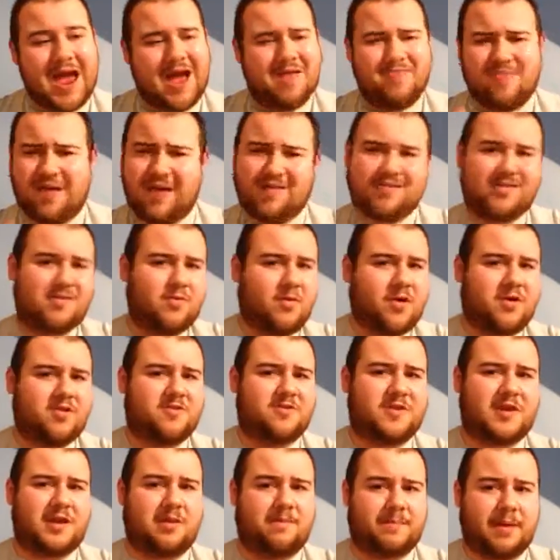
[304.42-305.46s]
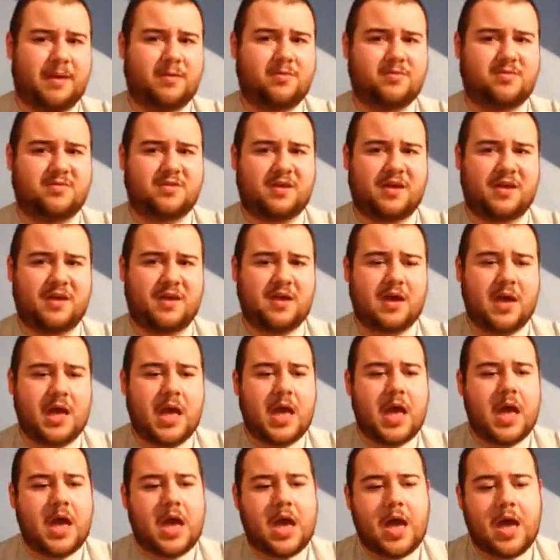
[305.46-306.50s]
and that's the worst thing about it.
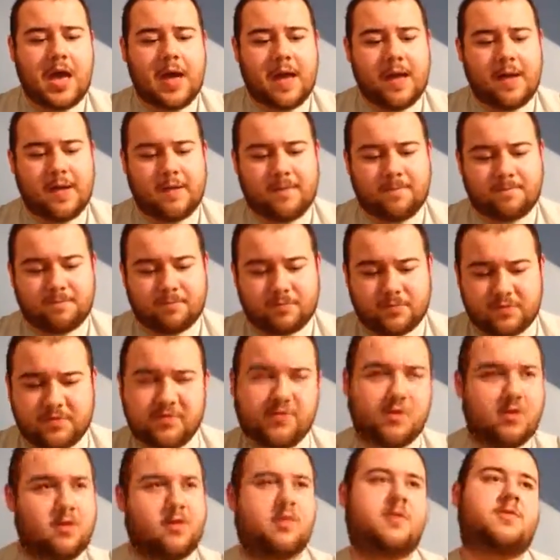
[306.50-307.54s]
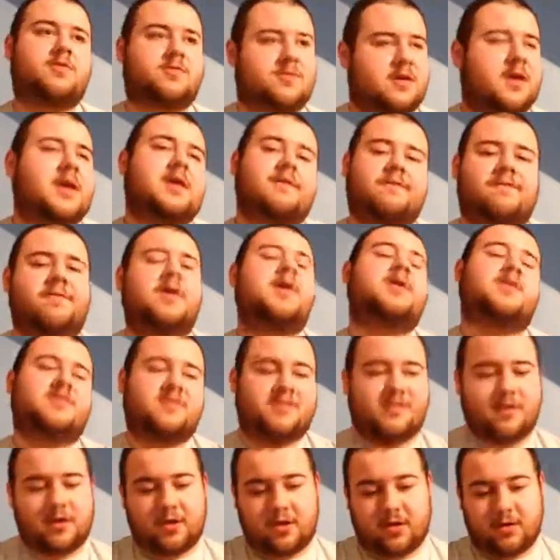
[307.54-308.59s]
So to give
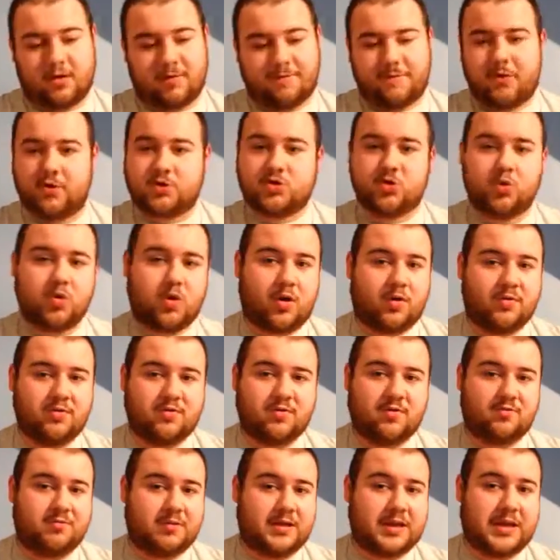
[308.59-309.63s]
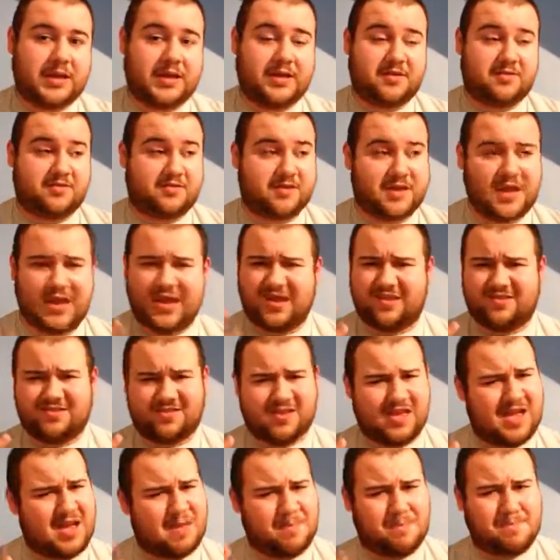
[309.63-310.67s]
these virtual console release
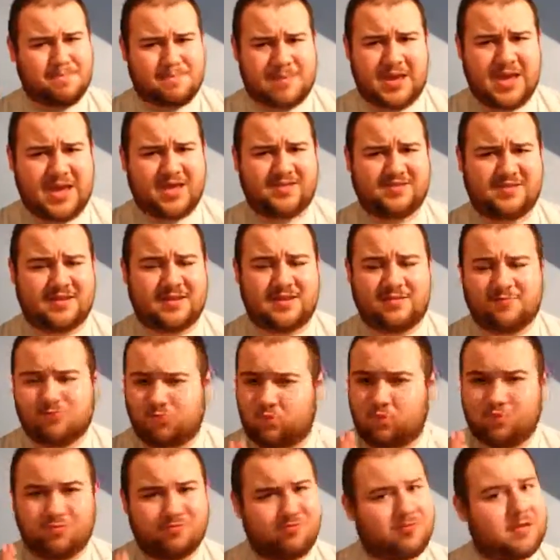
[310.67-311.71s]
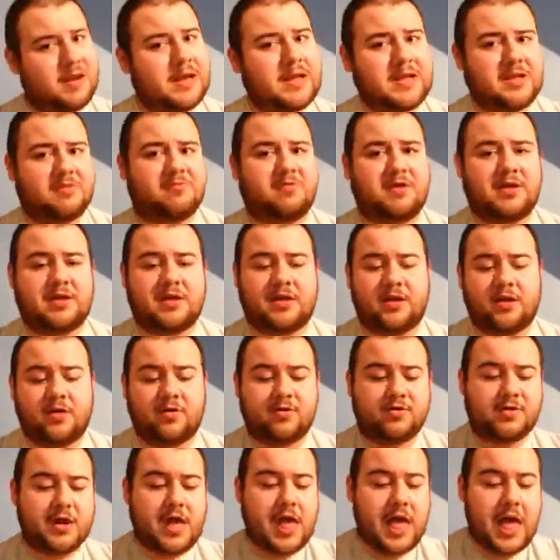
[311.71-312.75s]
is amazing, really, really
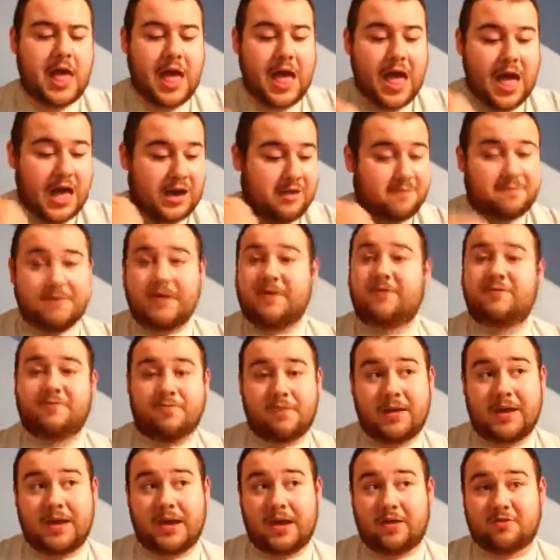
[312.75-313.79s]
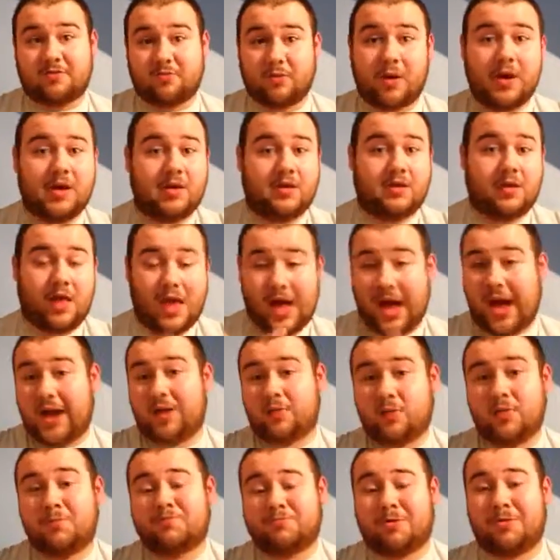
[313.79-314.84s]
good. And I think for me as well, I
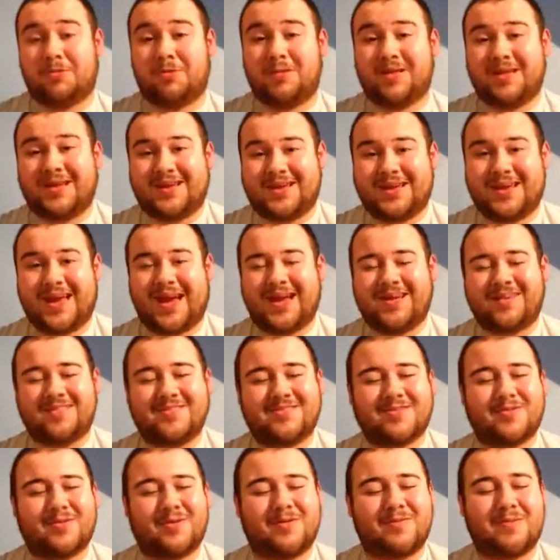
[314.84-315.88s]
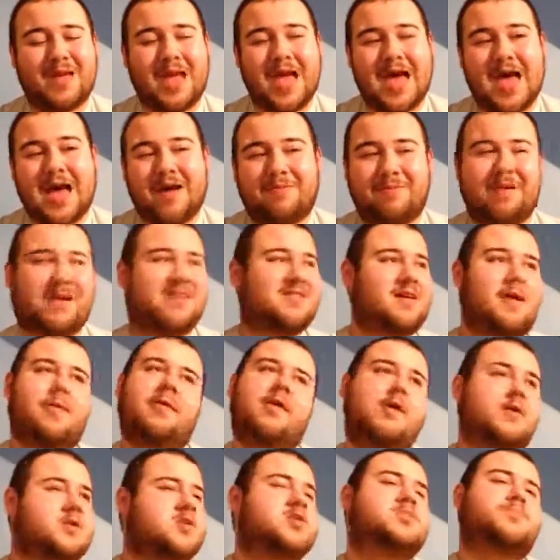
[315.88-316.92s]
will probably get into them because I
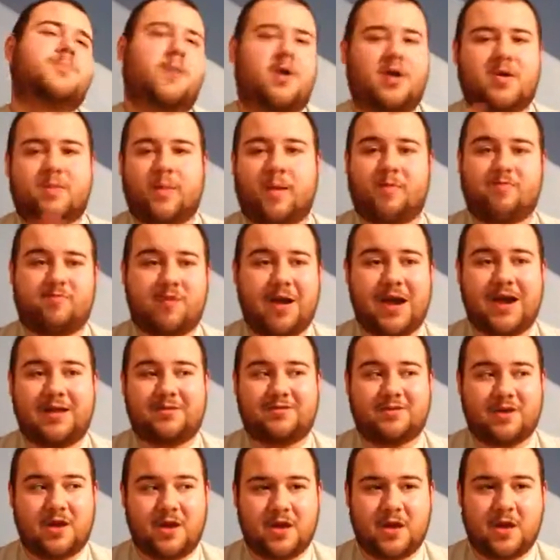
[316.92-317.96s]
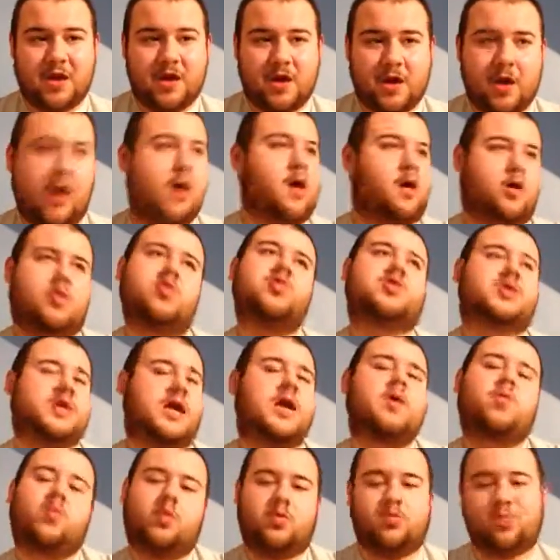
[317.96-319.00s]
purchased Pokemon Red on
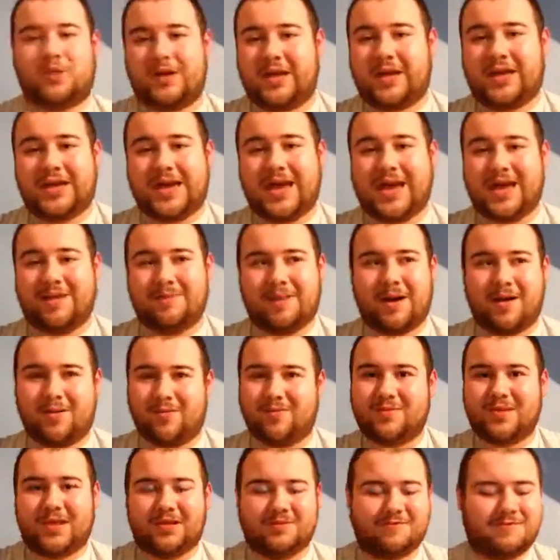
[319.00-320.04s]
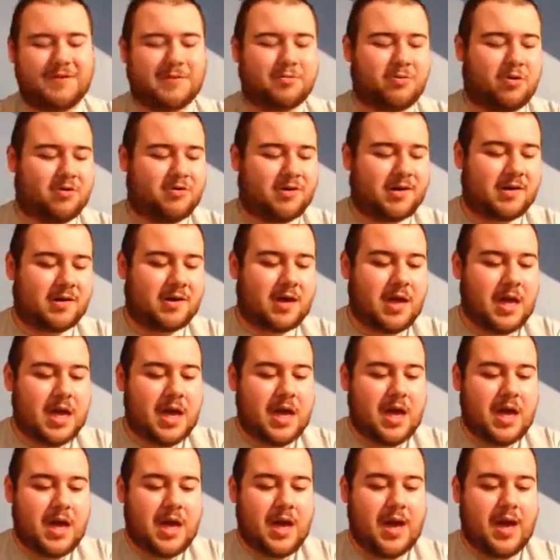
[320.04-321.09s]
day one when it came out last February,
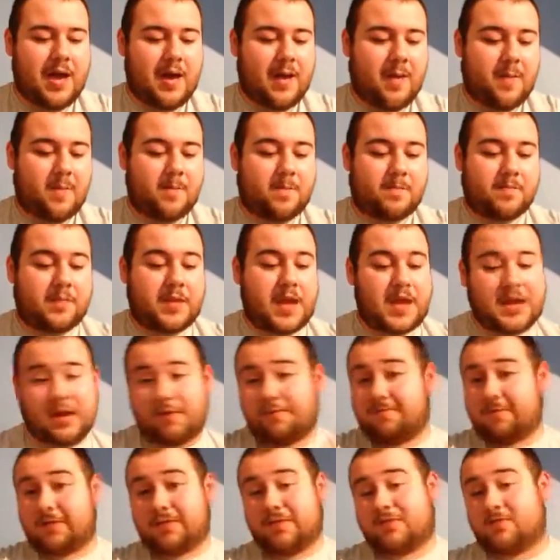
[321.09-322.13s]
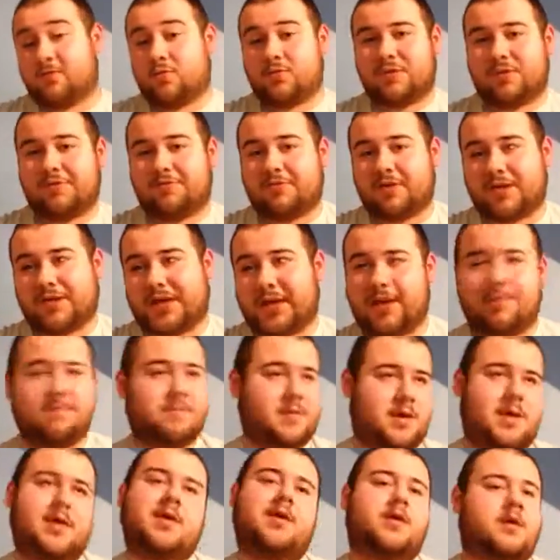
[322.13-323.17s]
and I think this will definitely get
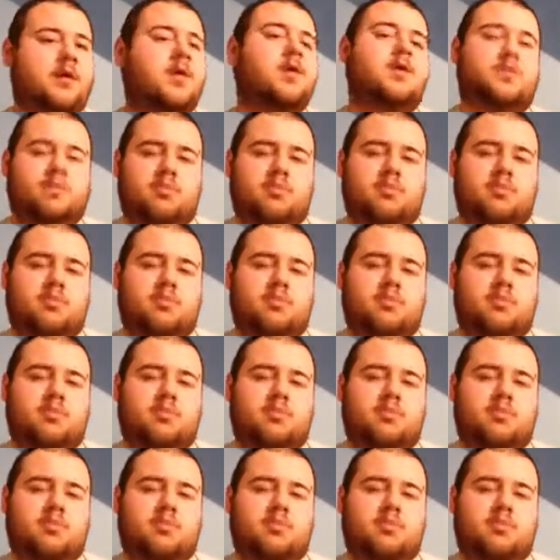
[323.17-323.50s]
me